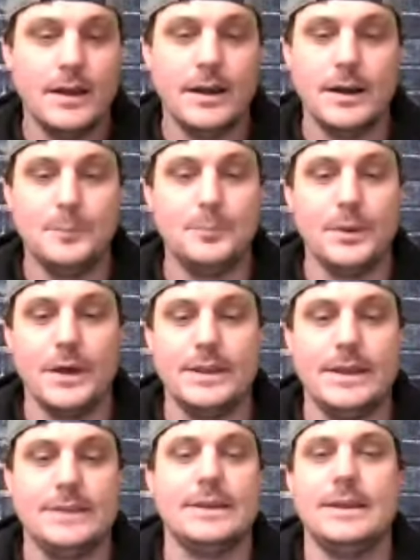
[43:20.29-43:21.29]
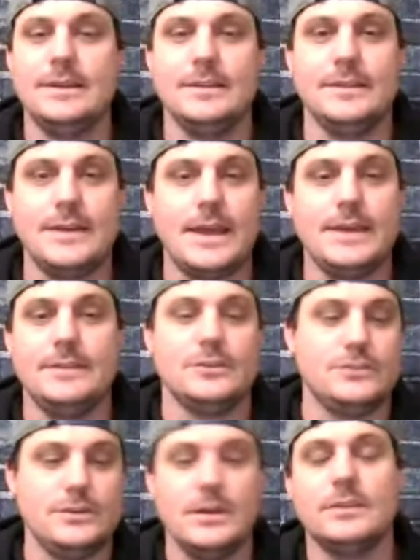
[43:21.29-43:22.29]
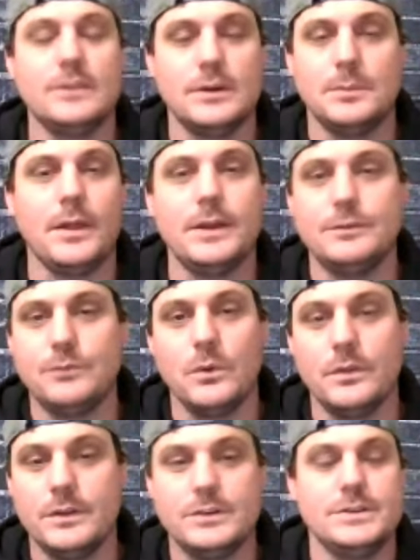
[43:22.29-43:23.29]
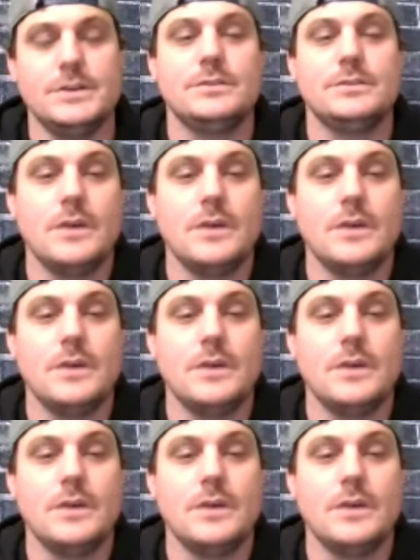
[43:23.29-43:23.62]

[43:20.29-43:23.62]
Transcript: uh, but at the end of the day, there's nothing to play for this year.